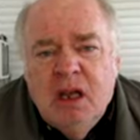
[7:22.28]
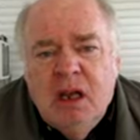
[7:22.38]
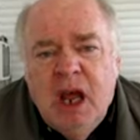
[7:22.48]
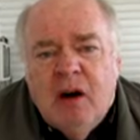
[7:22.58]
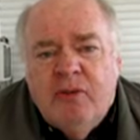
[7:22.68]

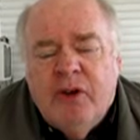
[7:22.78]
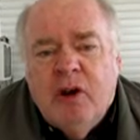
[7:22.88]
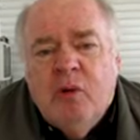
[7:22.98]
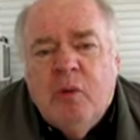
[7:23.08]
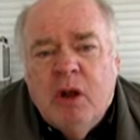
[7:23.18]
Now,
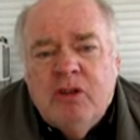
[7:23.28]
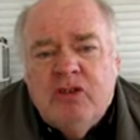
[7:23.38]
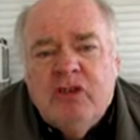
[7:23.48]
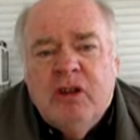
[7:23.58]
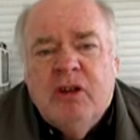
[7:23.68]
Ferrel
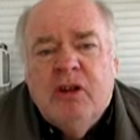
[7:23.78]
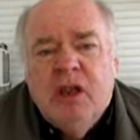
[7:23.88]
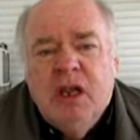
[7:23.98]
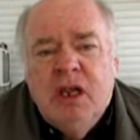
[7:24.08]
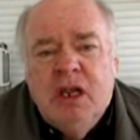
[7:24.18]
wants
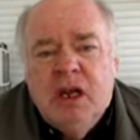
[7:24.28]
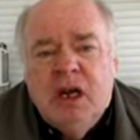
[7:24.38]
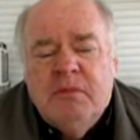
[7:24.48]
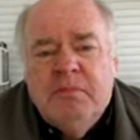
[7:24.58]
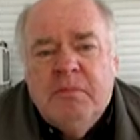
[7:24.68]
the
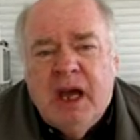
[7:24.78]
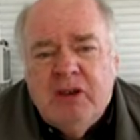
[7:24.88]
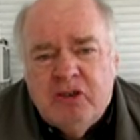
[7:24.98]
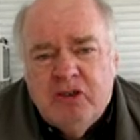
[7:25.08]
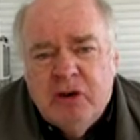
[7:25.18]

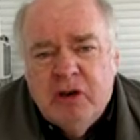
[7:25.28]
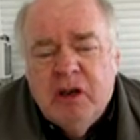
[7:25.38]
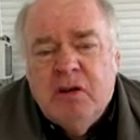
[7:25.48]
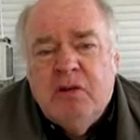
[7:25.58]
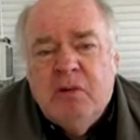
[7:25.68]
magistrate
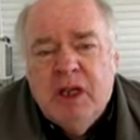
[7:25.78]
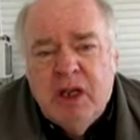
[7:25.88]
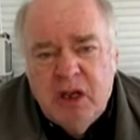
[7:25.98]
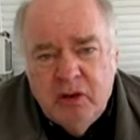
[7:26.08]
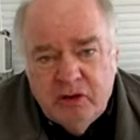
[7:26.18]

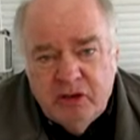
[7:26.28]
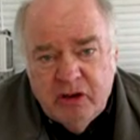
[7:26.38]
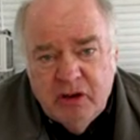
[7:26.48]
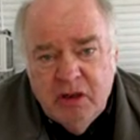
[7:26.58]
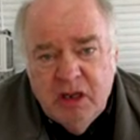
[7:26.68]

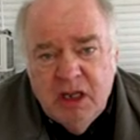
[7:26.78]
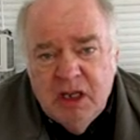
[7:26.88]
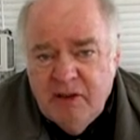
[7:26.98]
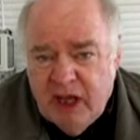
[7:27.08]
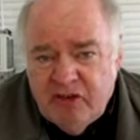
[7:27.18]
recused.
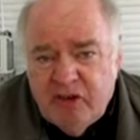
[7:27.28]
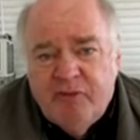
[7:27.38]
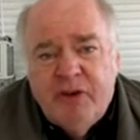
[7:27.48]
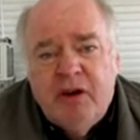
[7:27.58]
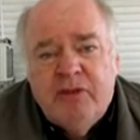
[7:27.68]
That's a
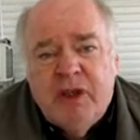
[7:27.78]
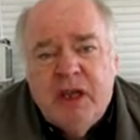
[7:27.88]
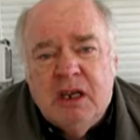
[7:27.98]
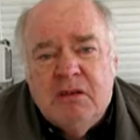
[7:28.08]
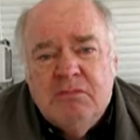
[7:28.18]
fair
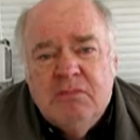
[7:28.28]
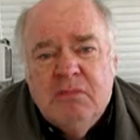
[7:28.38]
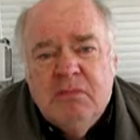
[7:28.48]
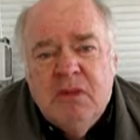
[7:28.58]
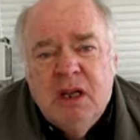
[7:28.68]
thing.
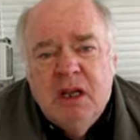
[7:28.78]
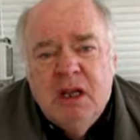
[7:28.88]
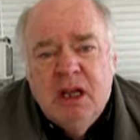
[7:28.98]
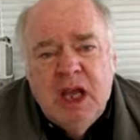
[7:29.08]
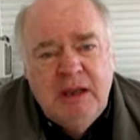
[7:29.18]

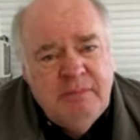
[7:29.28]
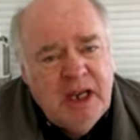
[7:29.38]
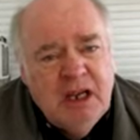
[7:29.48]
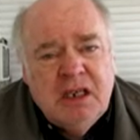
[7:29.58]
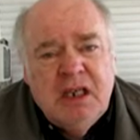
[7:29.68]
He
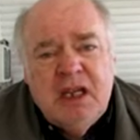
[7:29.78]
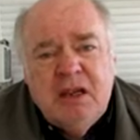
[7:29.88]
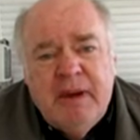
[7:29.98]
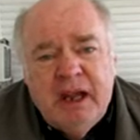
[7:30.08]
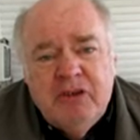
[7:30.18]
may not get
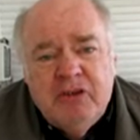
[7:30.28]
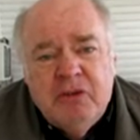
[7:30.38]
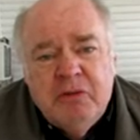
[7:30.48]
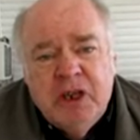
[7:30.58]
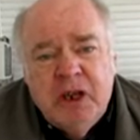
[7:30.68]
the
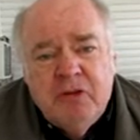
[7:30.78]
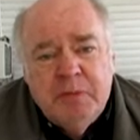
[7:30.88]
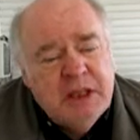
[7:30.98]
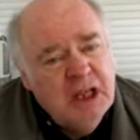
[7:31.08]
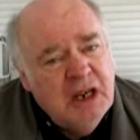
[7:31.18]
magistrate recused,
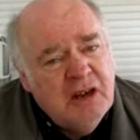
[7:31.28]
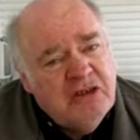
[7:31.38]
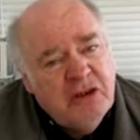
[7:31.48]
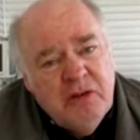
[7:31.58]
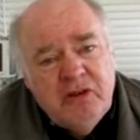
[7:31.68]
but then as
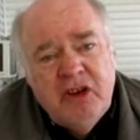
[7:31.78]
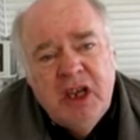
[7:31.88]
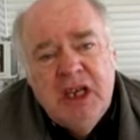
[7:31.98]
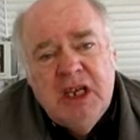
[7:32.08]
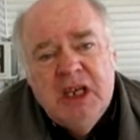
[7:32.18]
soon as
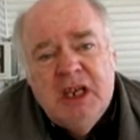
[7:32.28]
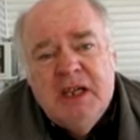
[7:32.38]
he